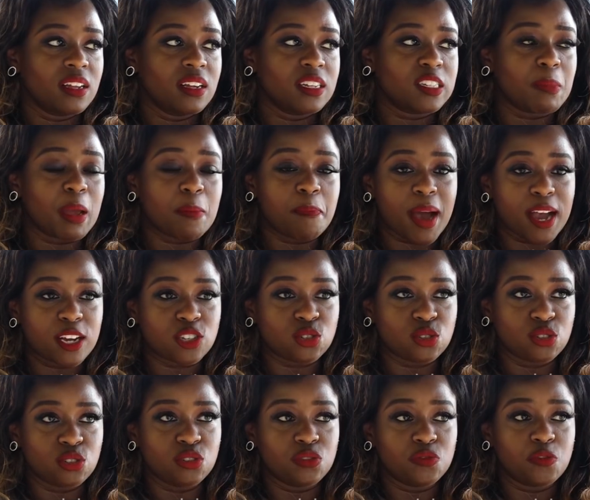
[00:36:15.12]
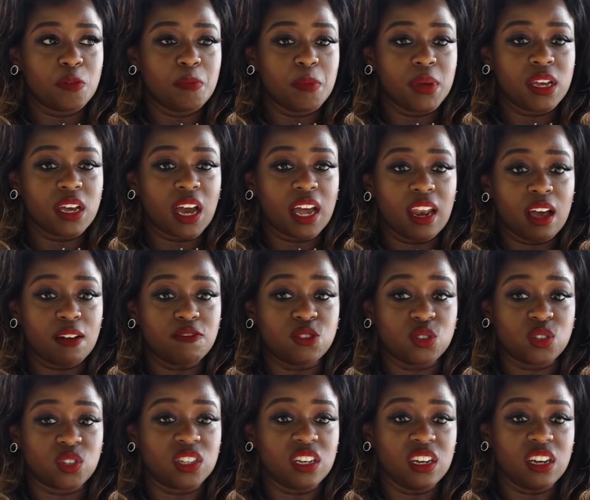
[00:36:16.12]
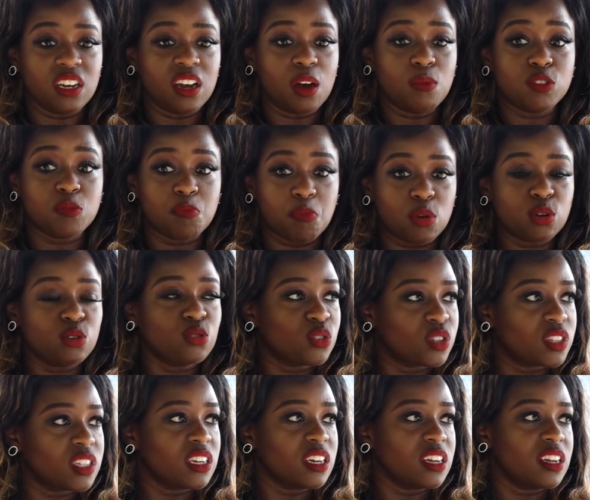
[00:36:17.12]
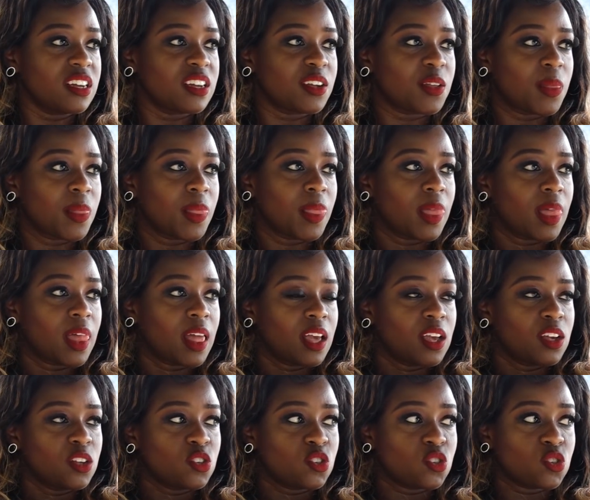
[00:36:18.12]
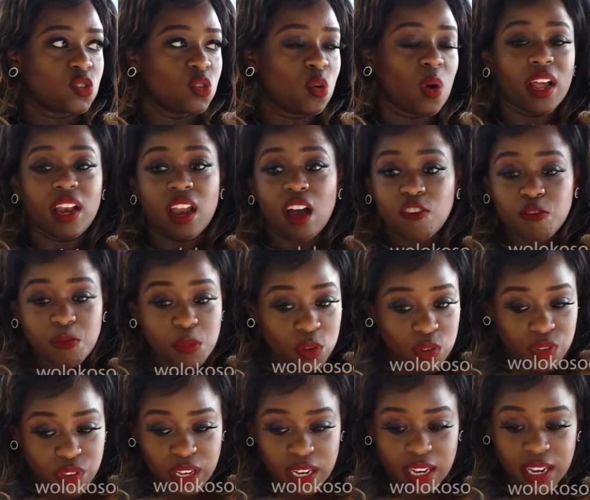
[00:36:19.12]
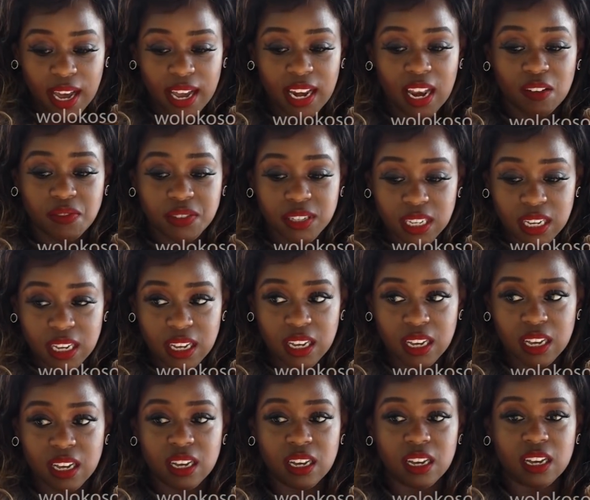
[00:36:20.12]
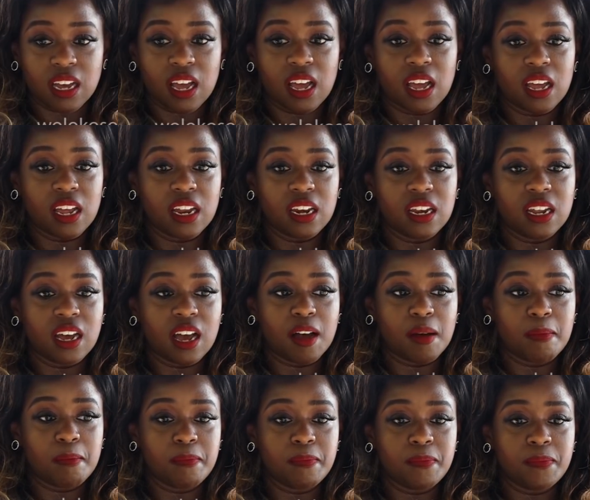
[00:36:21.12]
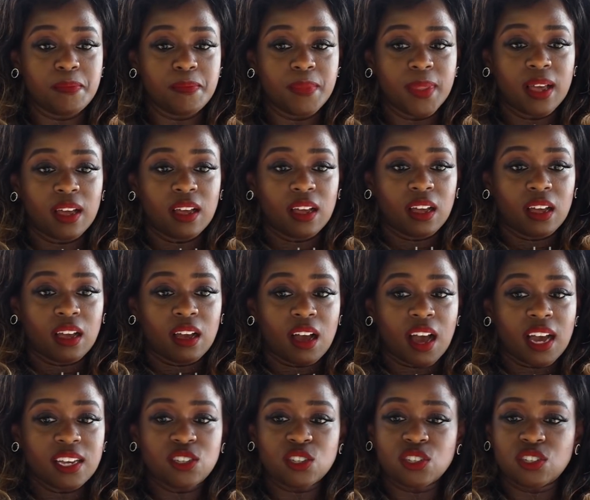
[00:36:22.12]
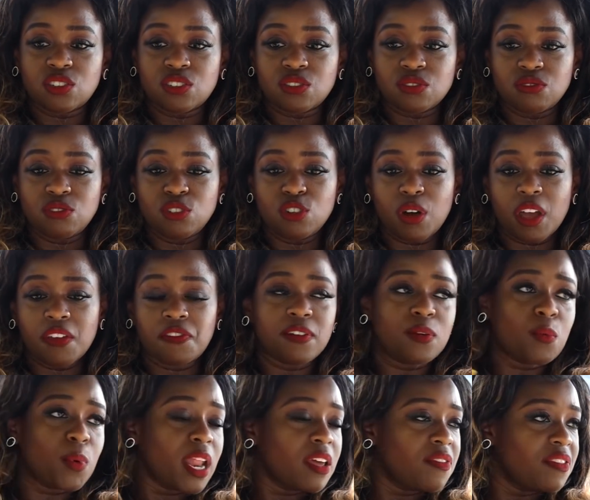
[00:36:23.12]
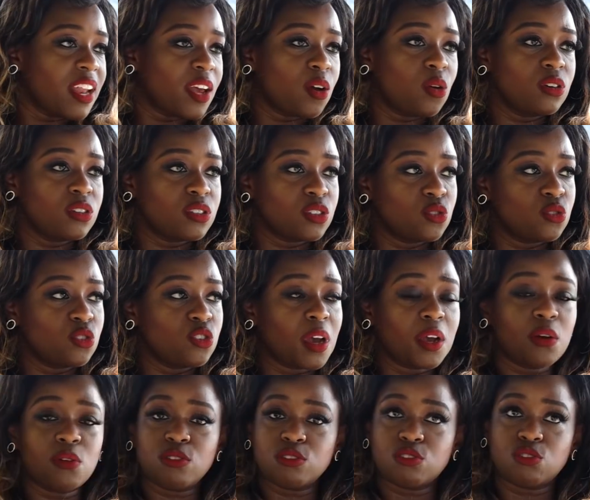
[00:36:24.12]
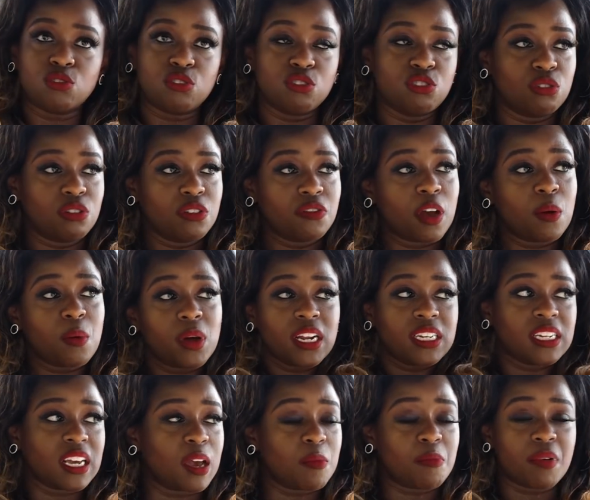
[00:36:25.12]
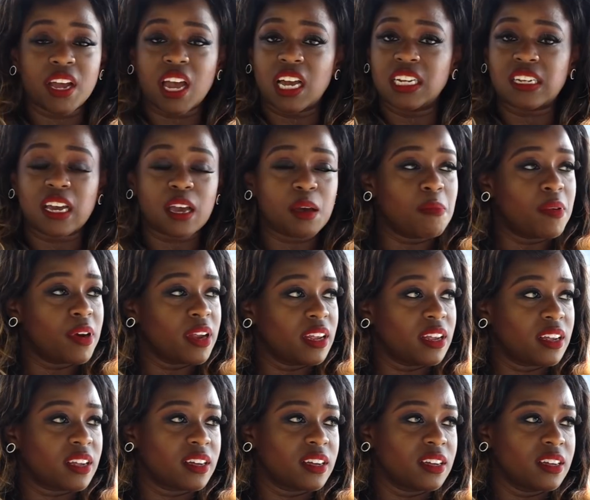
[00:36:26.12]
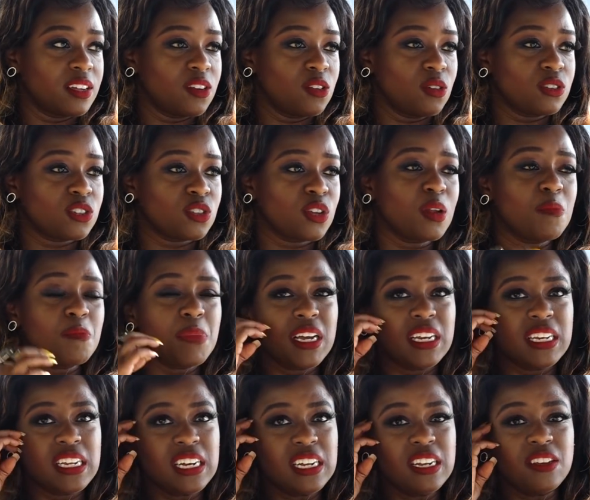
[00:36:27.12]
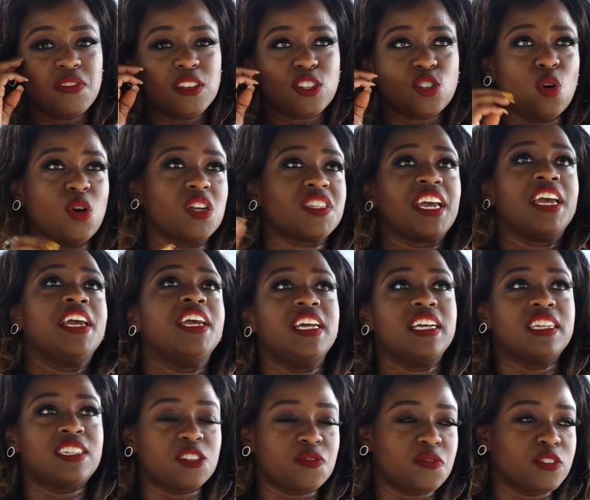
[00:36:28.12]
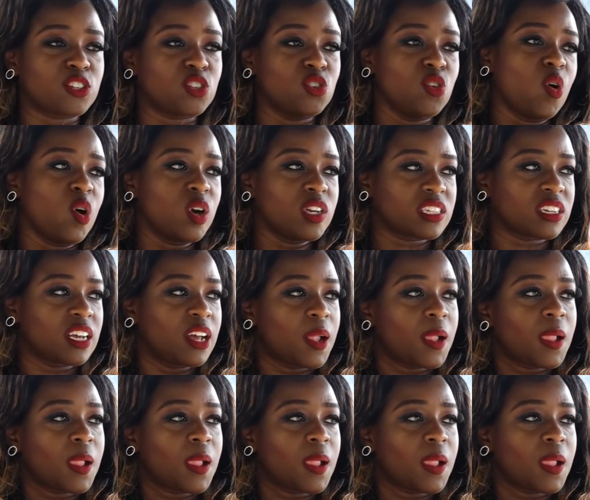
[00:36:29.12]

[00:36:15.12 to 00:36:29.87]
It's my passion. For me, I love to sing. I was born to sing. So I love music. I love singing. And I just, when I feel like going to the studio, I go to the studio. If I want to take a break, I take a break. It's not a big deal if a song is a hit, if it's not.